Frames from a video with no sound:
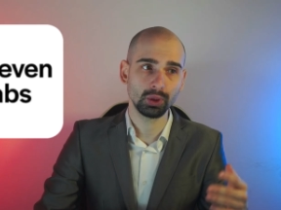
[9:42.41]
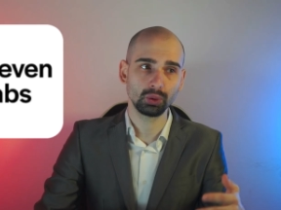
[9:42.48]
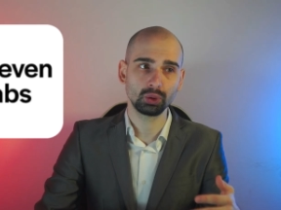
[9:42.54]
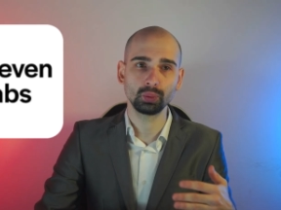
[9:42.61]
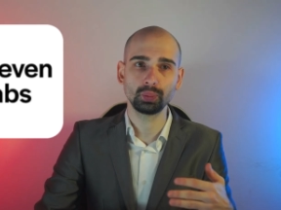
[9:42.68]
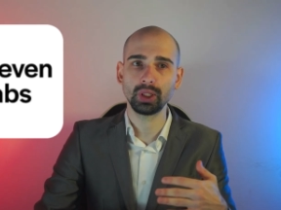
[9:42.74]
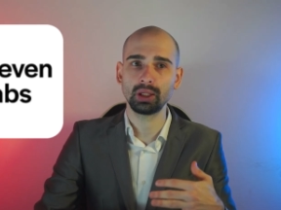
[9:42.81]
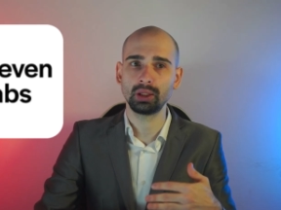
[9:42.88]

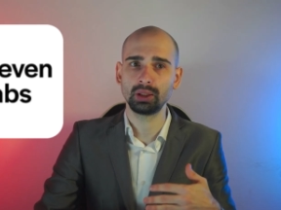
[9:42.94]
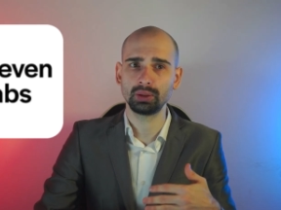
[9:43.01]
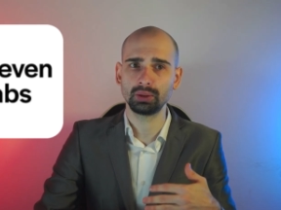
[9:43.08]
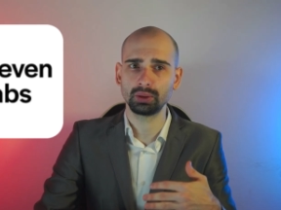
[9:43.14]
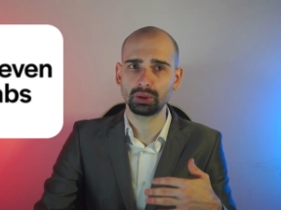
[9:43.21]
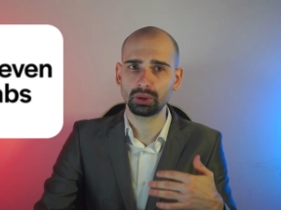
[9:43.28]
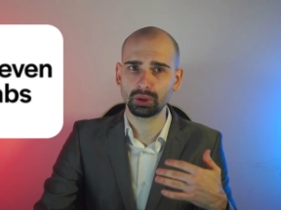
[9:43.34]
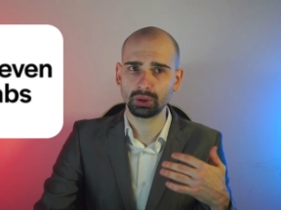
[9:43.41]
YouTube
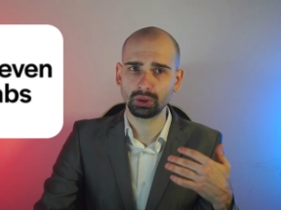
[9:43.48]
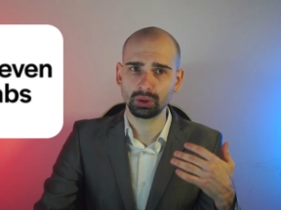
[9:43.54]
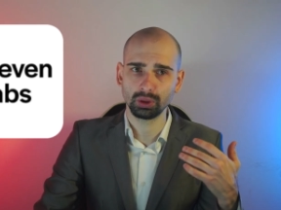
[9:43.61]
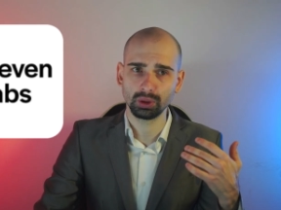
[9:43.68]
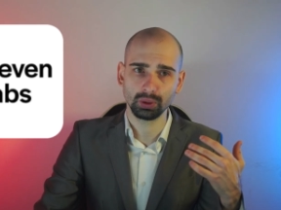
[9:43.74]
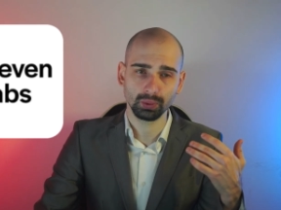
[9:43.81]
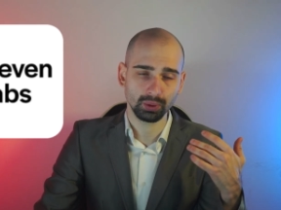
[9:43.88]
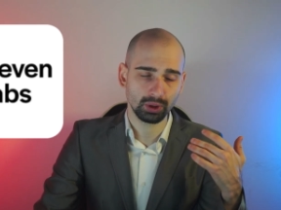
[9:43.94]
and
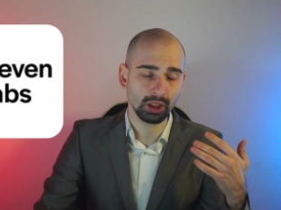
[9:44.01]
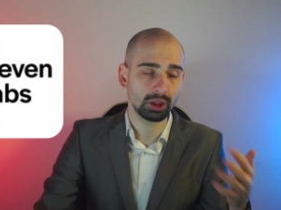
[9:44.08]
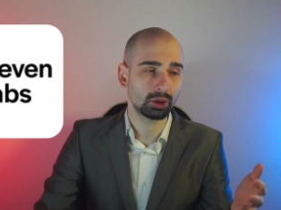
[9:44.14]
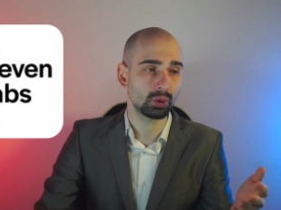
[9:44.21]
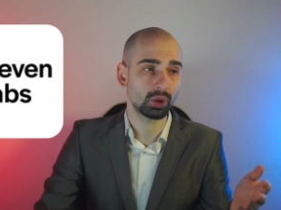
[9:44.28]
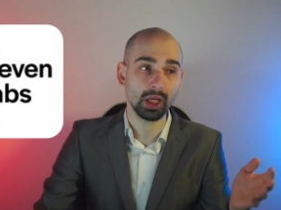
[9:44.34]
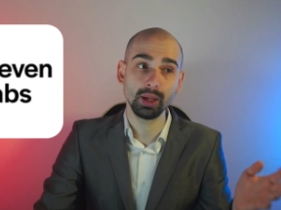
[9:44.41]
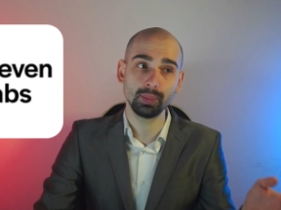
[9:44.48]
uh,
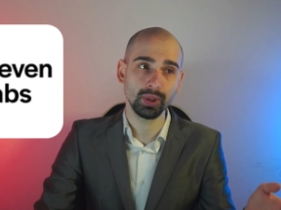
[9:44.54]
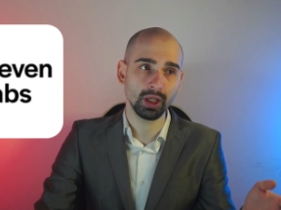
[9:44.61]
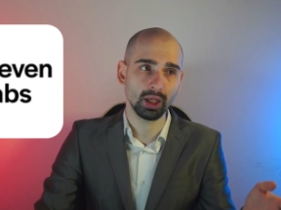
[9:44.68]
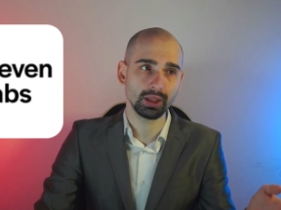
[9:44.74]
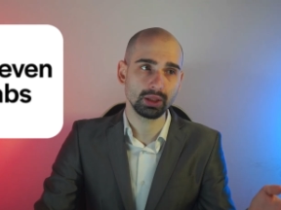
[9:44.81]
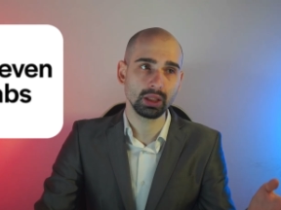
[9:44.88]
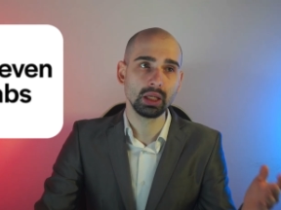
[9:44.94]
TikTok A P Is.